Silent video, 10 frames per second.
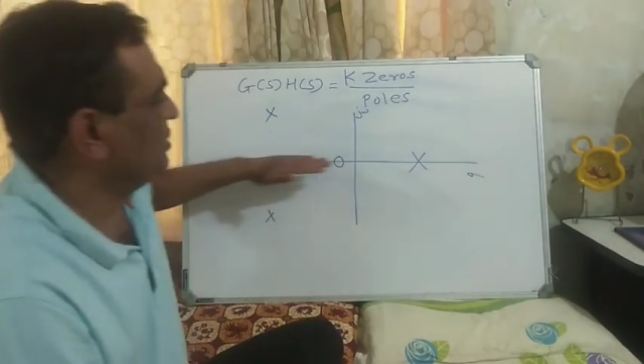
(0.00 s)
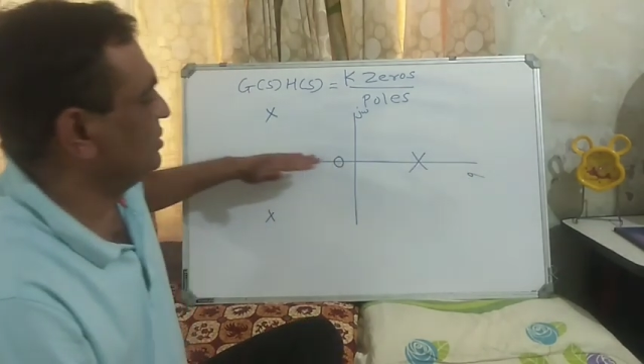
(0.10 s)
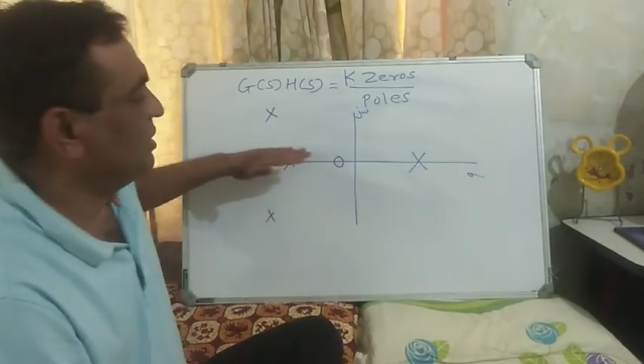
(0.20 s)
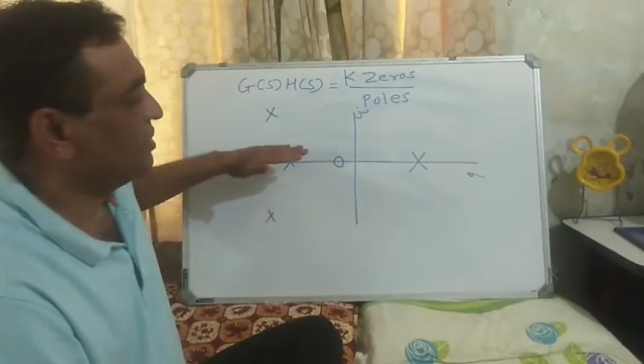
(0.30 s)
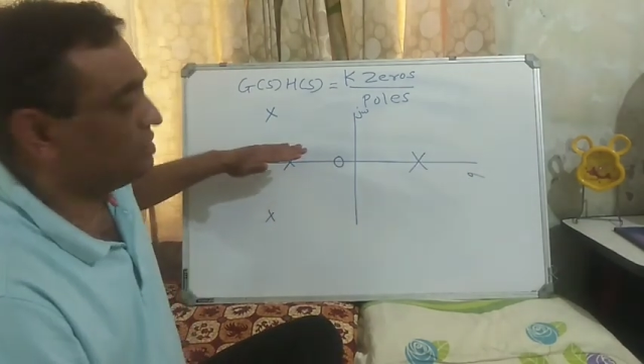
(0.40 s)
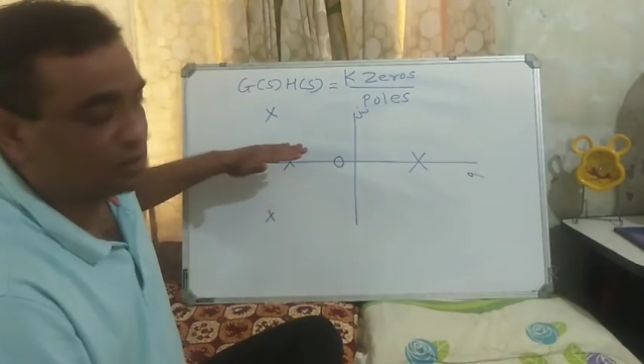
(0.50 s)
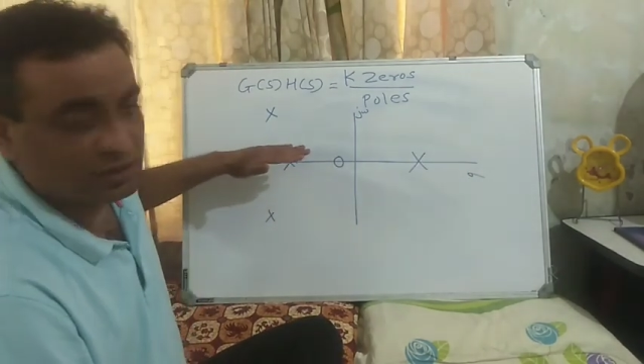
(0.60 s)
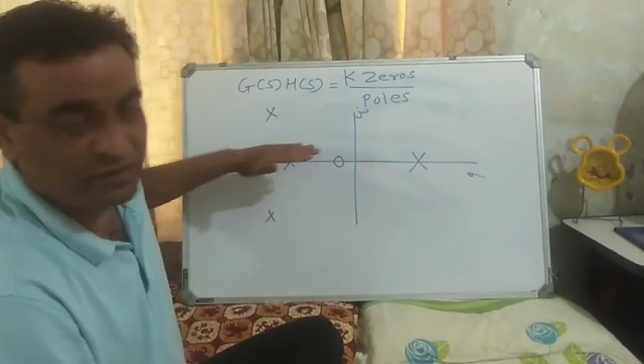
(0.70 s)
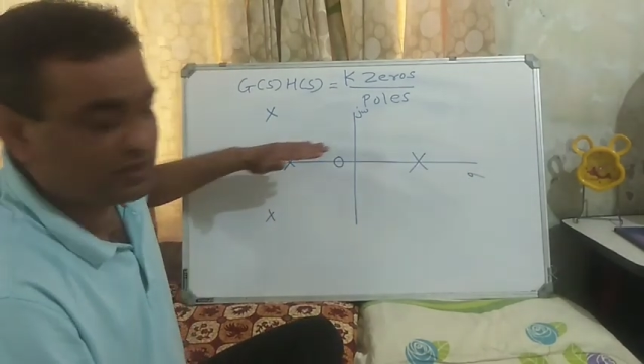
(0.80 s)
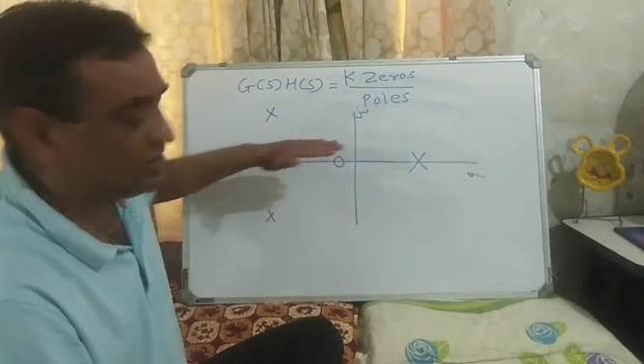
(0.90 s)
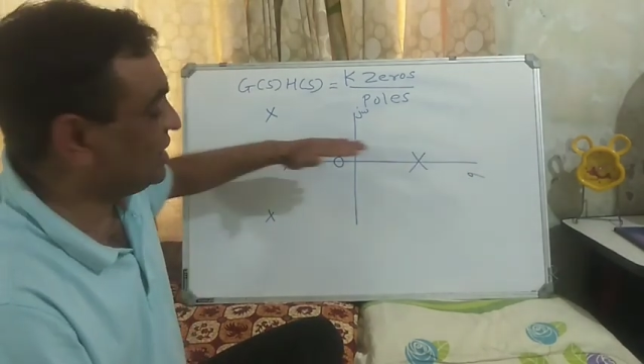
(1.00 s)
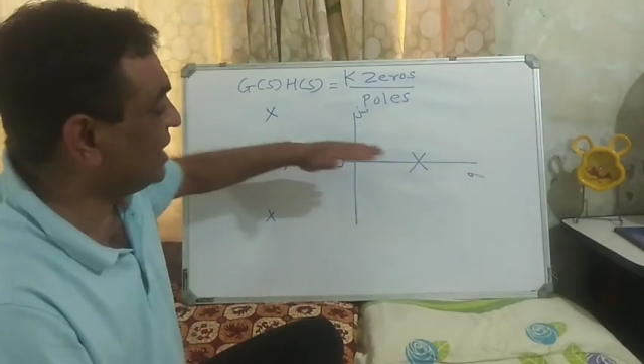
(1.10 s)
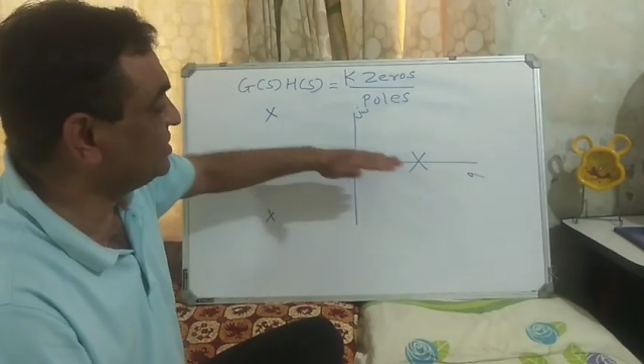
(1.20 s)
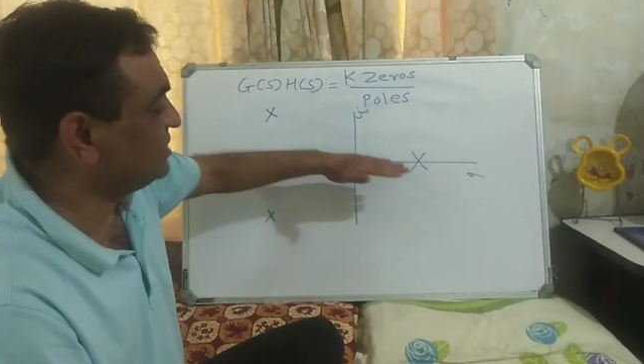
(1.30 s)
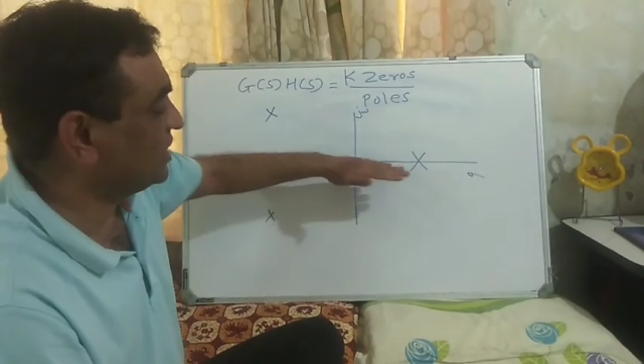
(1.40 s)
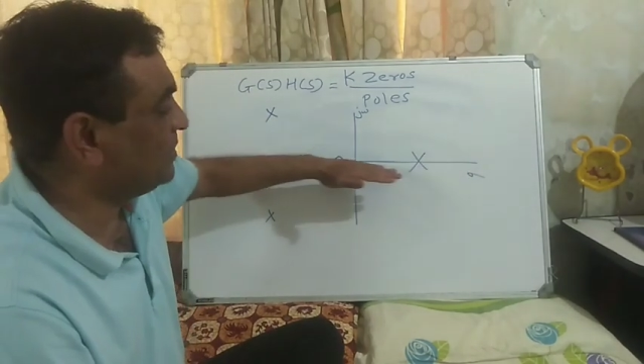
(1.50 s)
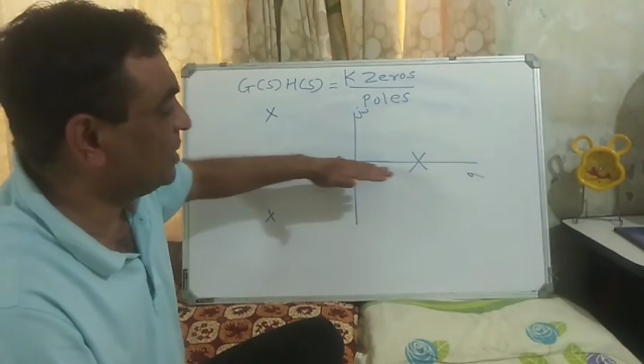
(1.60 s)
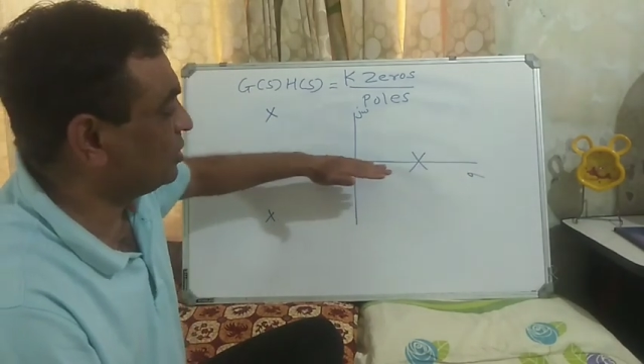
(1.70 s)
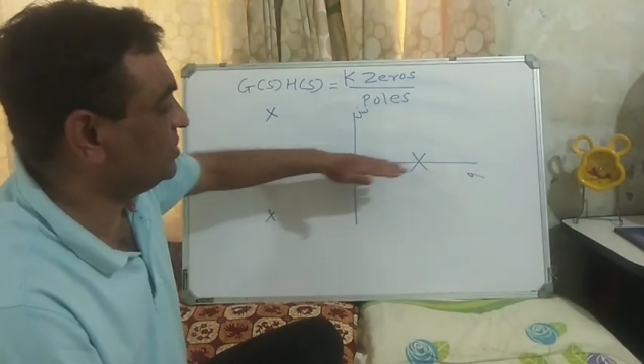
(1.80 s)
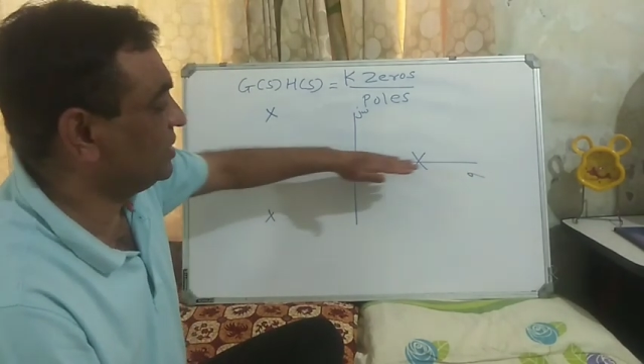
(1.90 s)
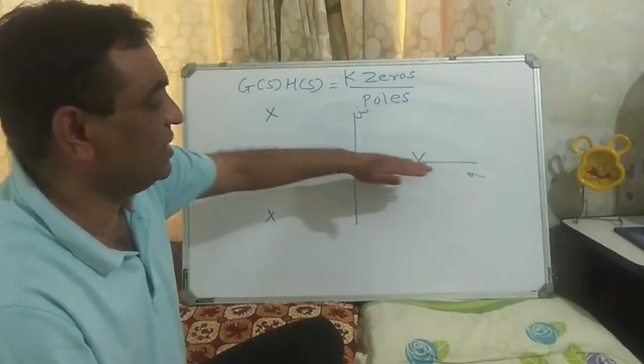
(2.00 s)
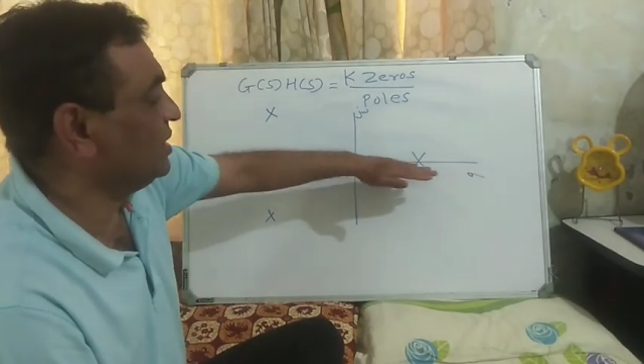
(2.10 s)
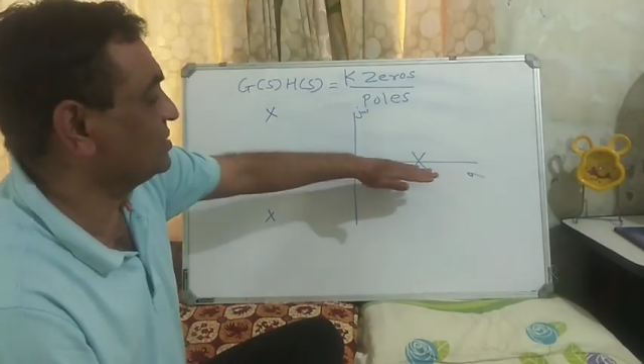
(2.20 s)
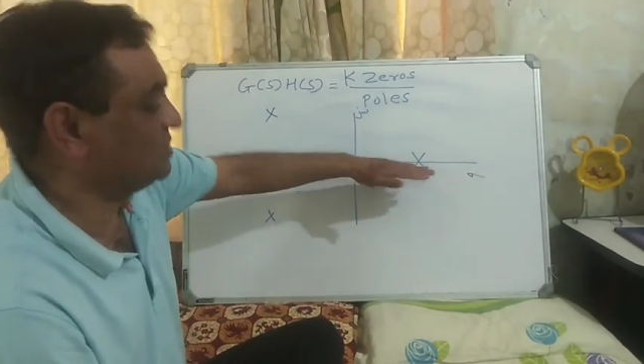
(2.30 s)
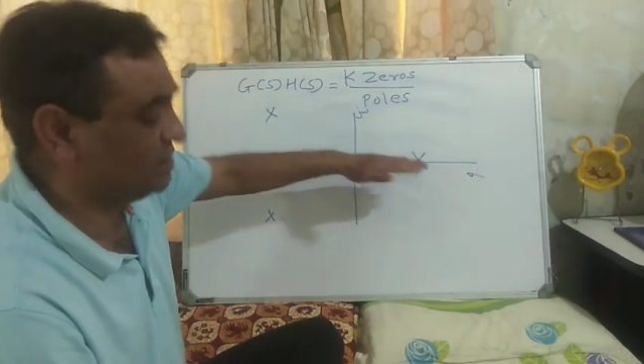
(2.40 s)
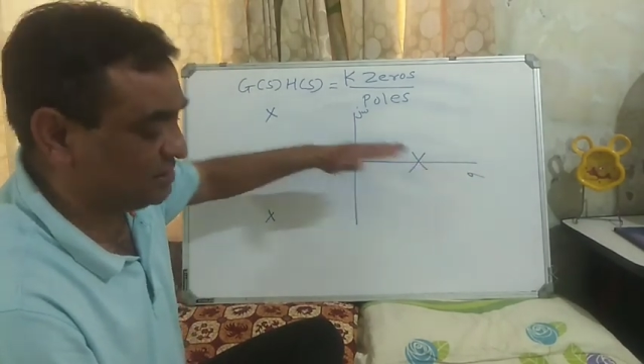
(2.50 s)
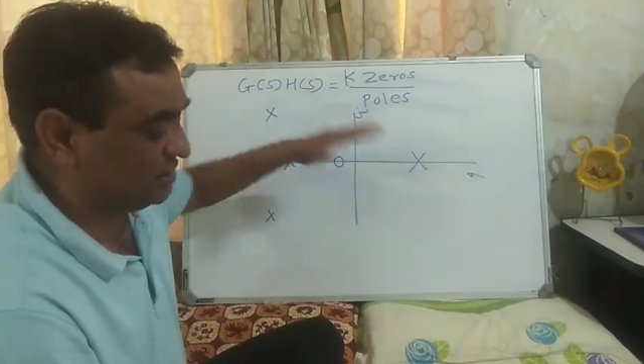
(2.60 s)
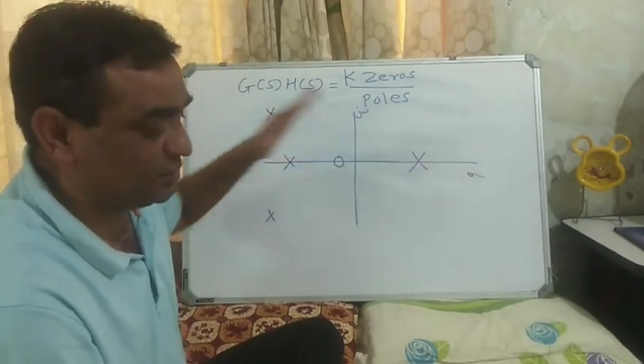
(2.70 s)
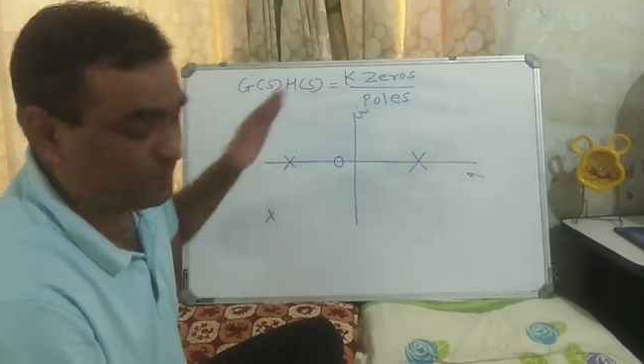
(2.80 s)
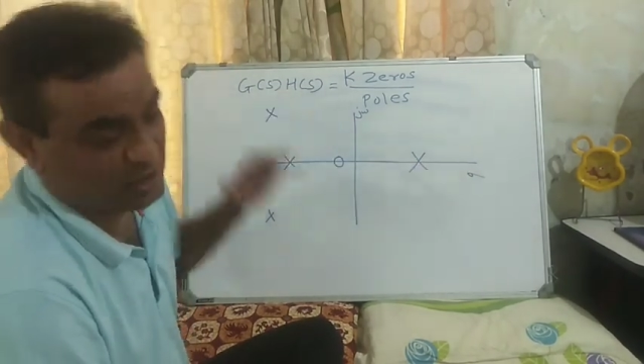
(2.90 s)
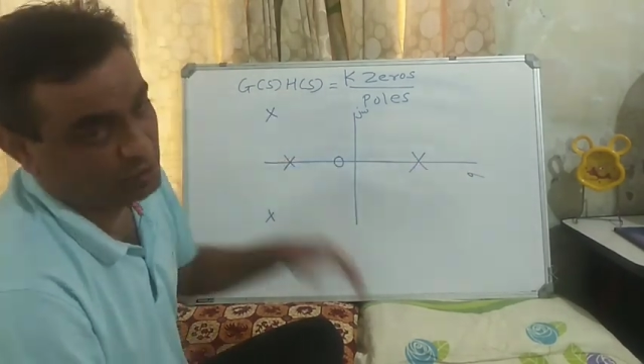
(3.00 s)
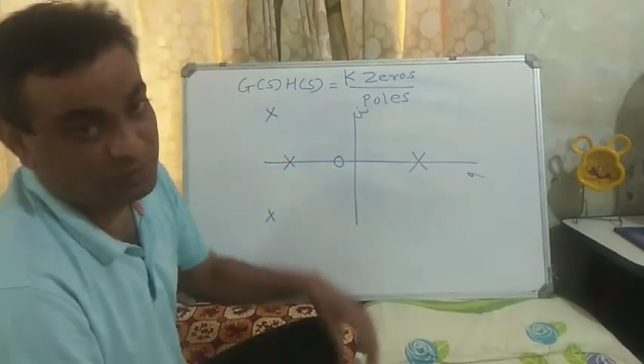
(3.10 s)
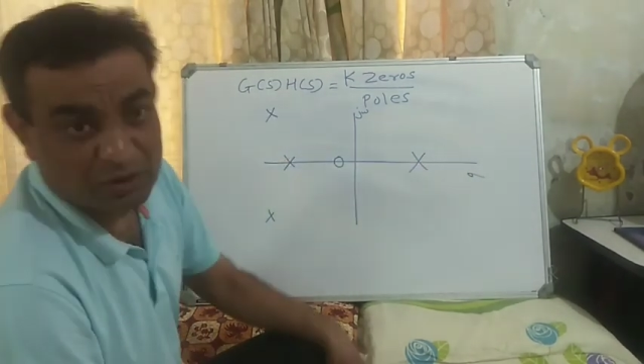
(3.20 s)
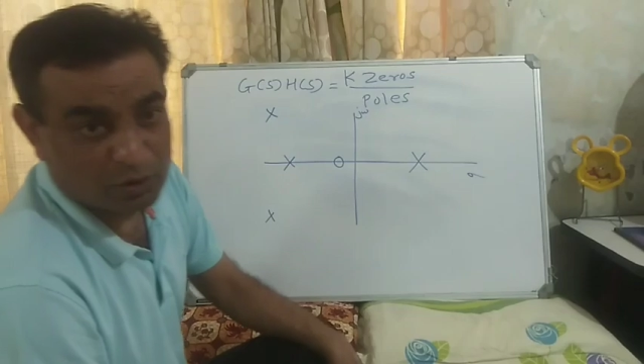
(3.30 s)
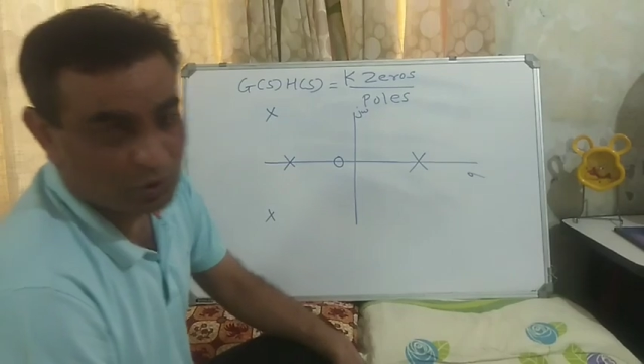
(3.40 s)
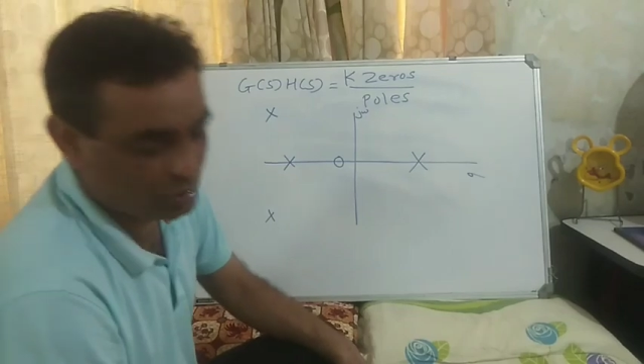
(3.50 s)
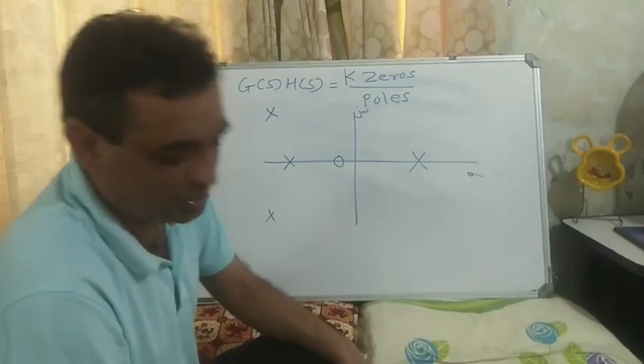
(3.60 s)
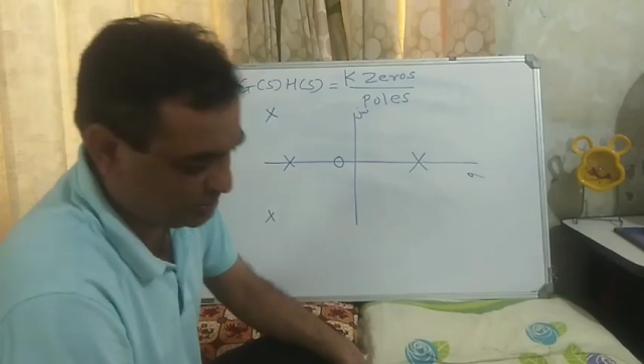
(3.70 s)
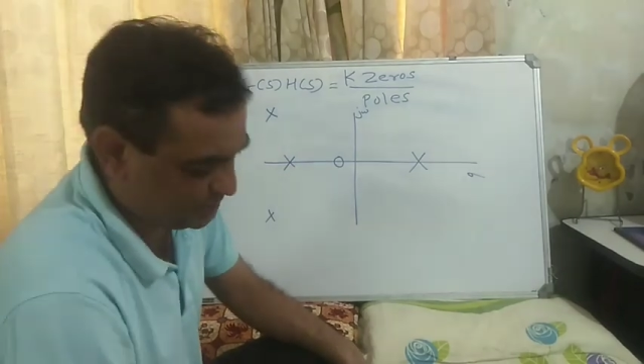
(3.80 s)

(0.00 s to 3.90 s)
that which line segment of the real axis is a part of the root locus.